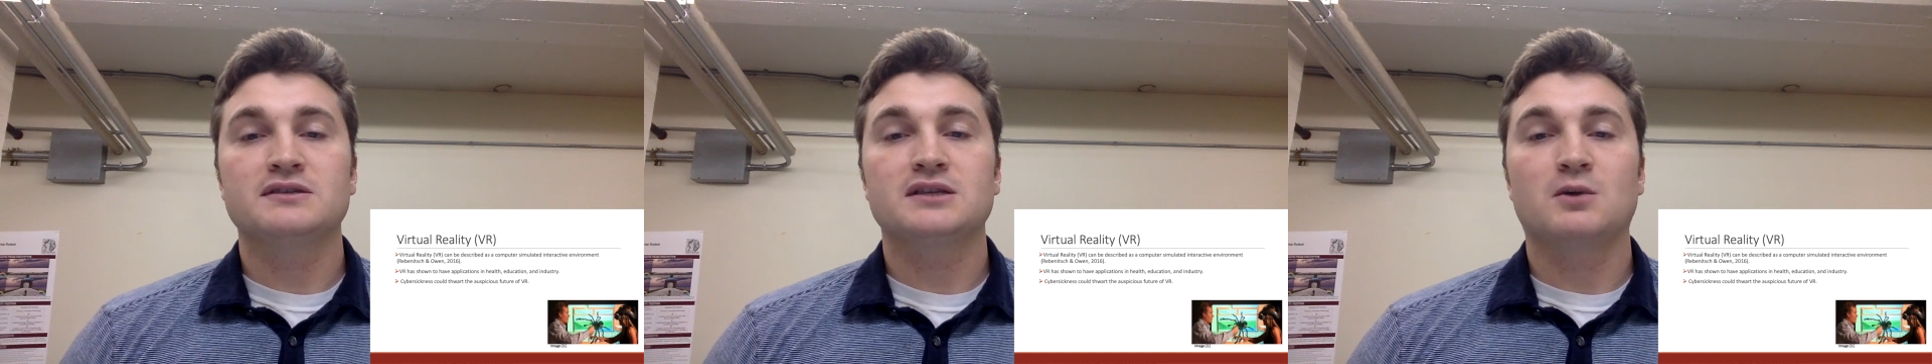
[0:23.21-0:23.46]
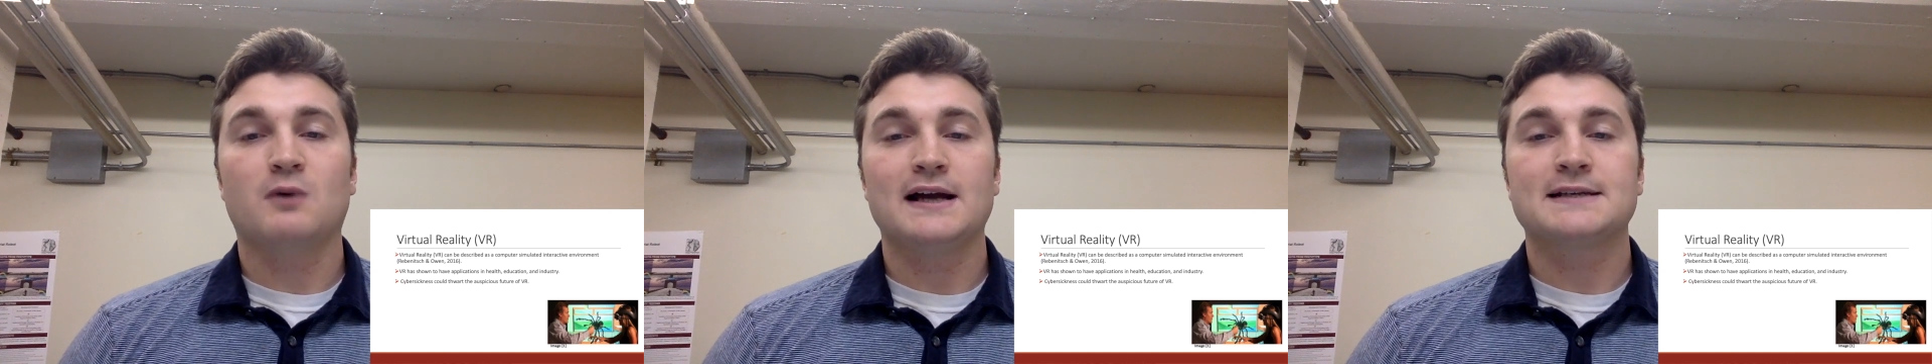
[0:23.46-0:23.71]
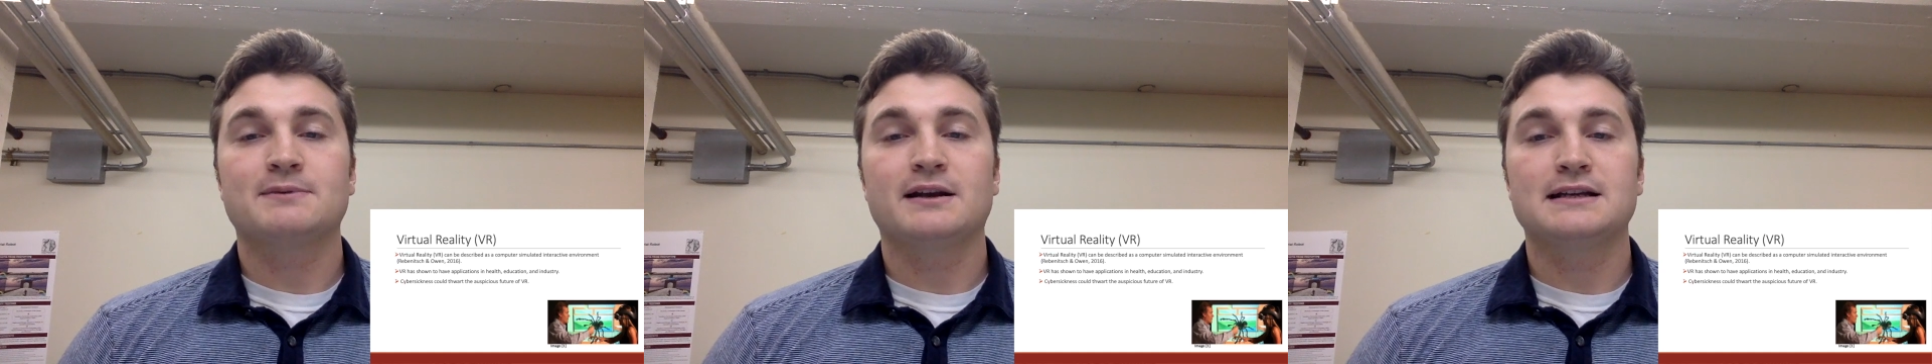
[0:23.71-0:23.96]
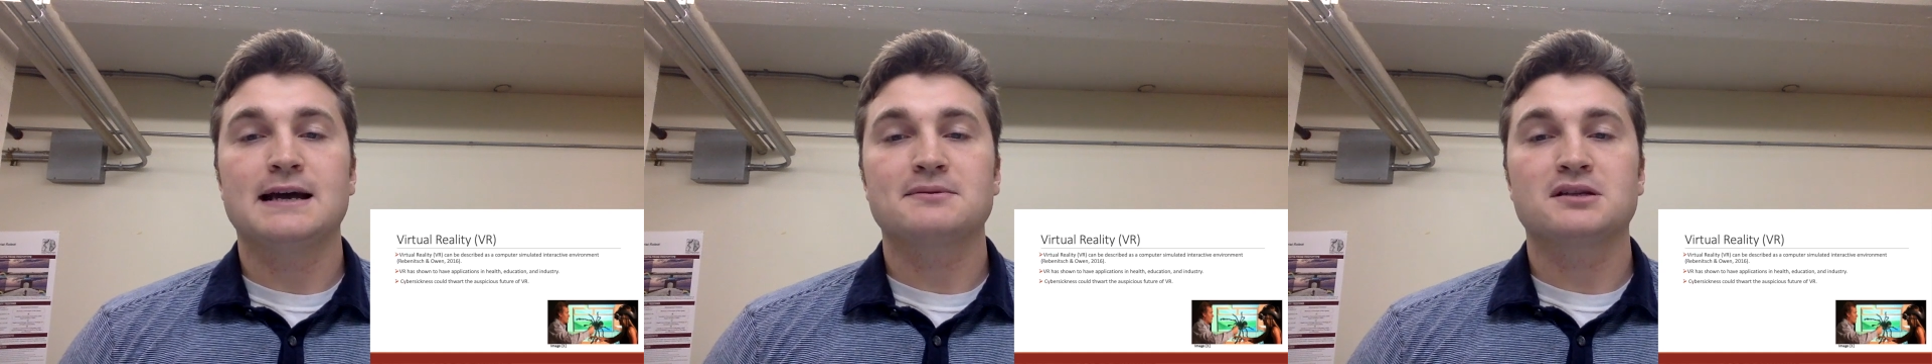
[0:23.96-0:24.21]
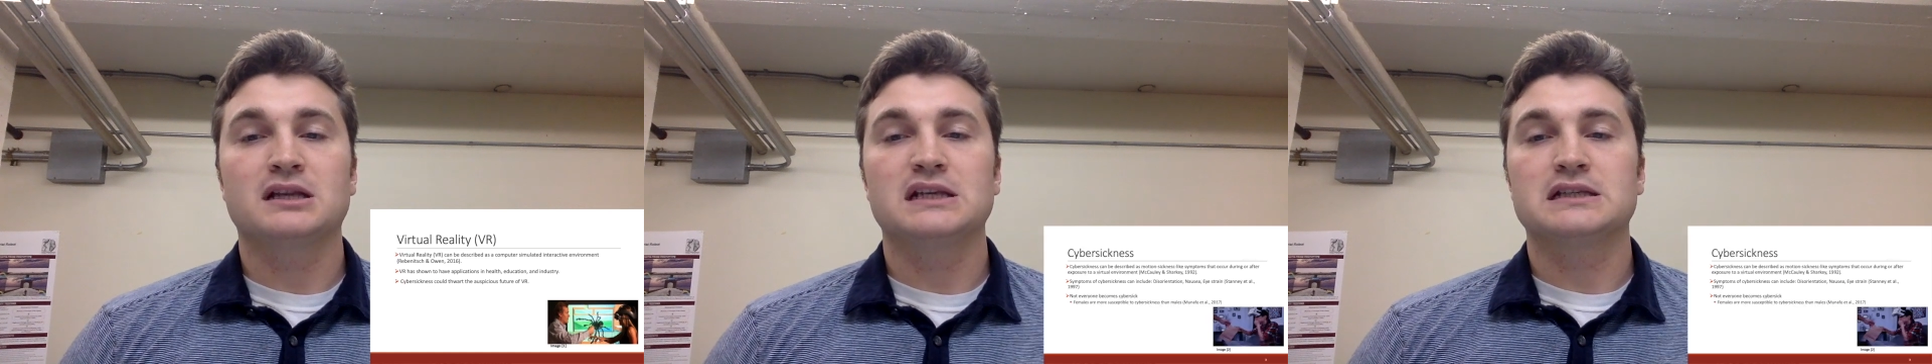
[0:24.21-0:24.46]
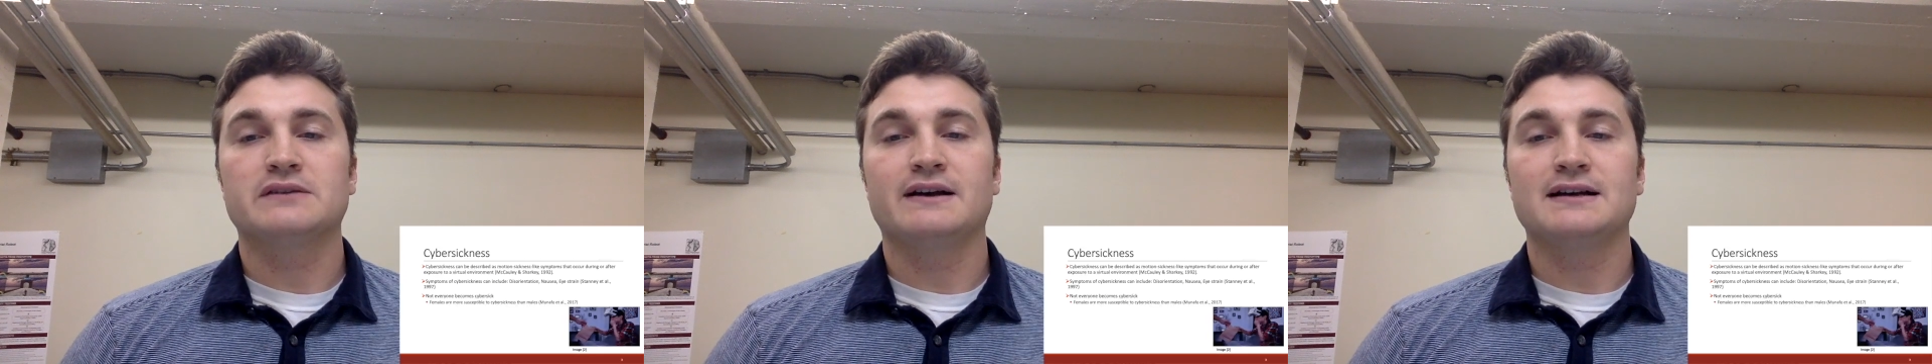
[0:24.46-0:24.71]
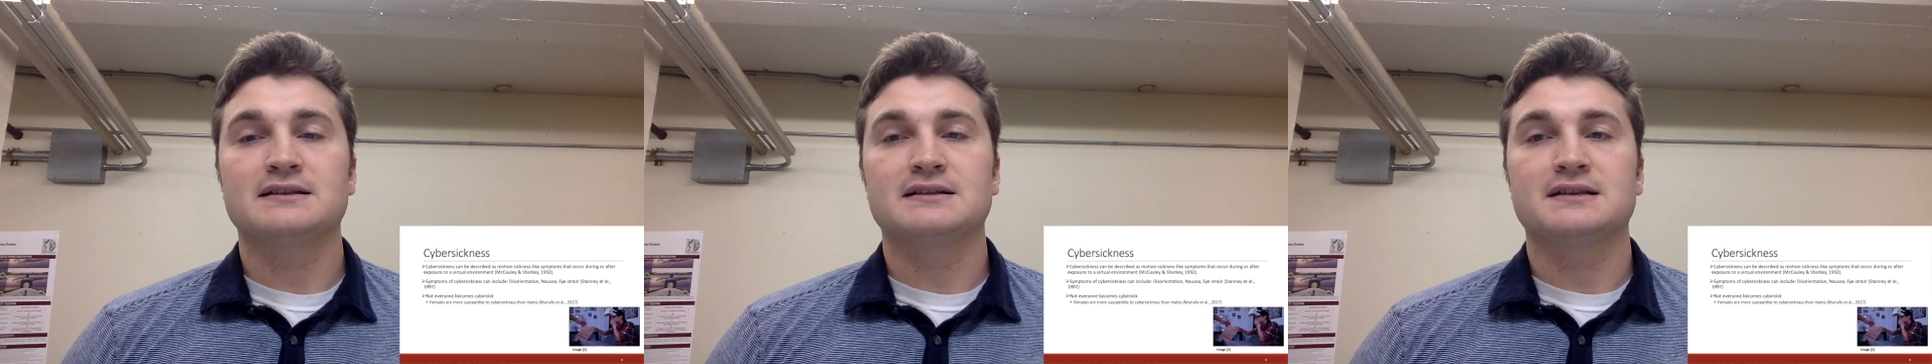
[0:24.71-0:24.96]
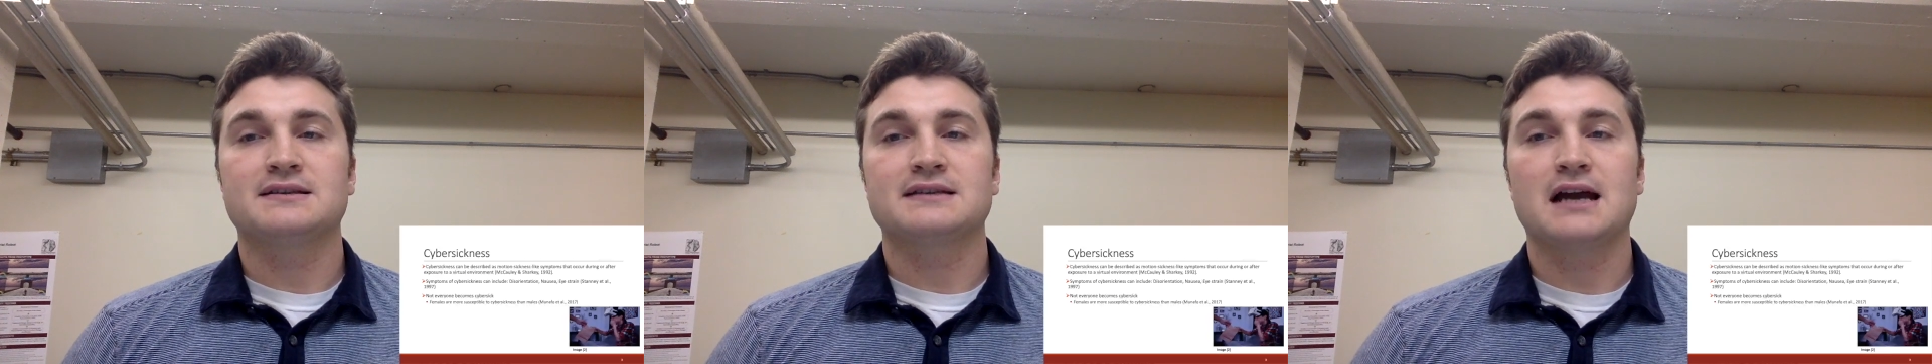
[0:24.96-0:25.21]
the widespread adoption of these devices
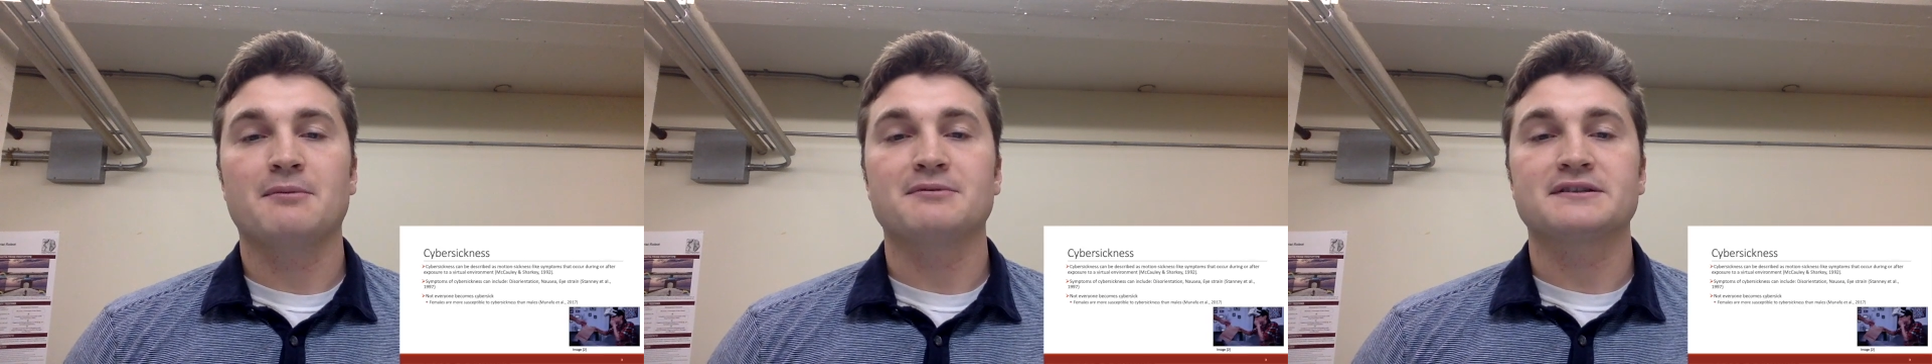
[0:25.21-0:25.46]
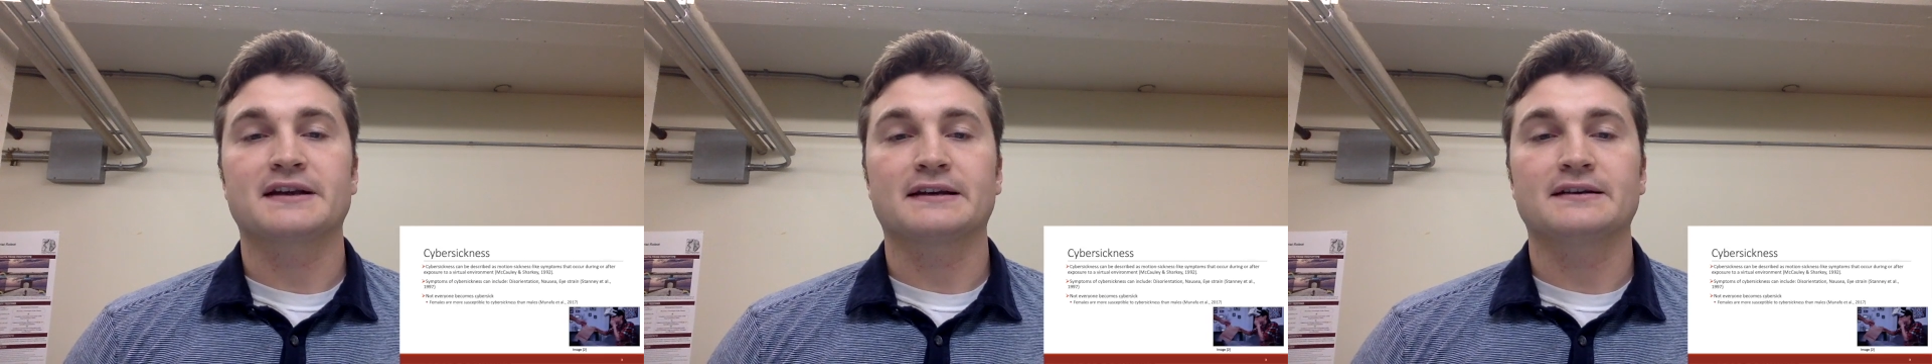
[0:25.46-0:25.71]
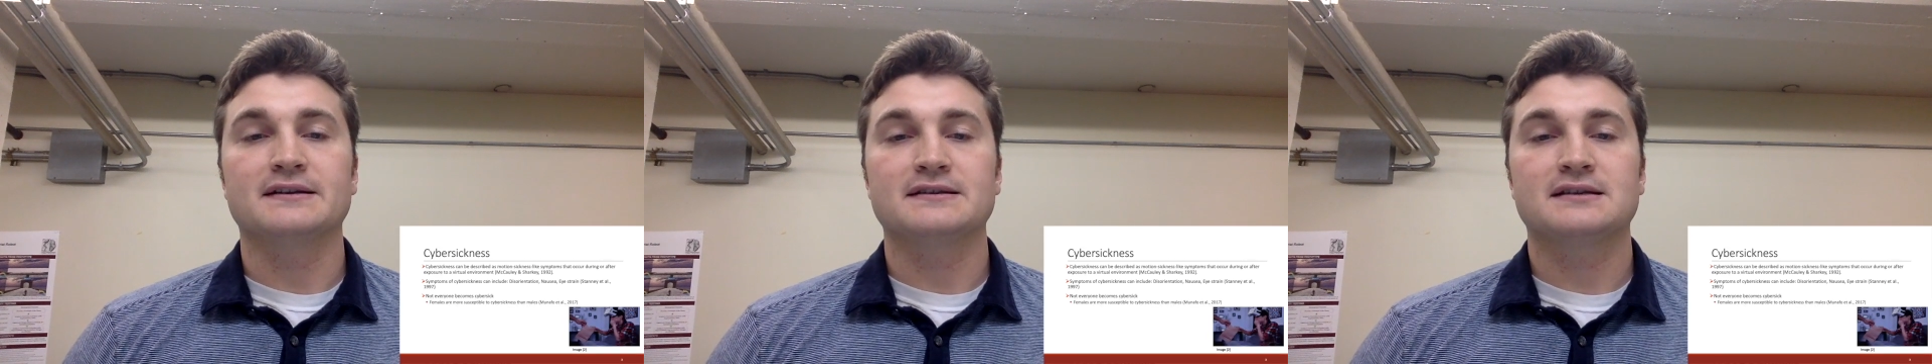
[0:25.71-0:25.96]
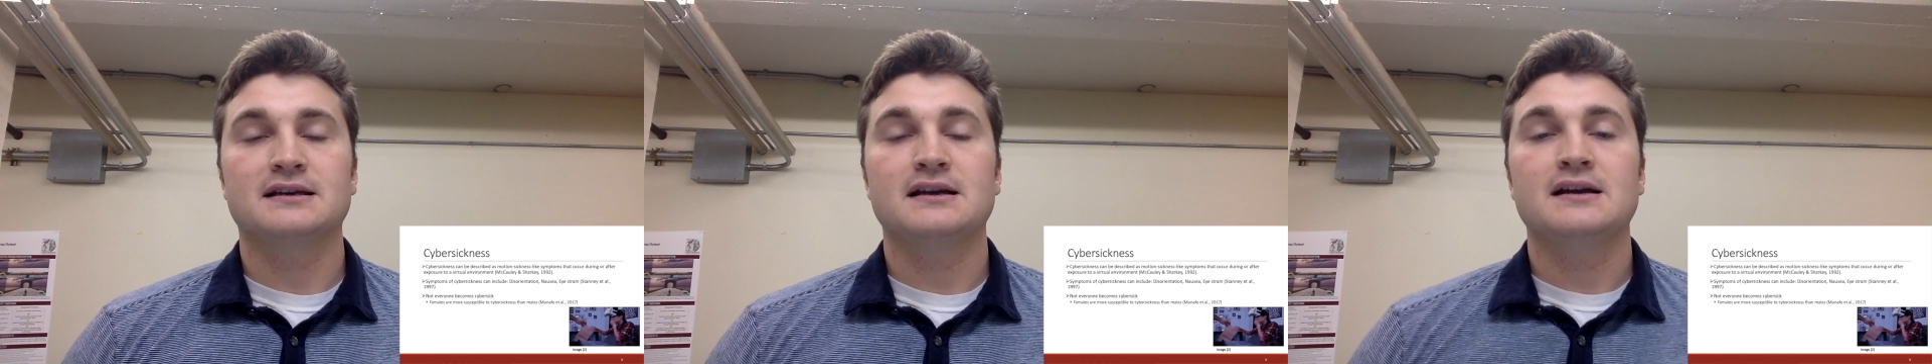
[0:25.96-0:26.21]
is cybersickness.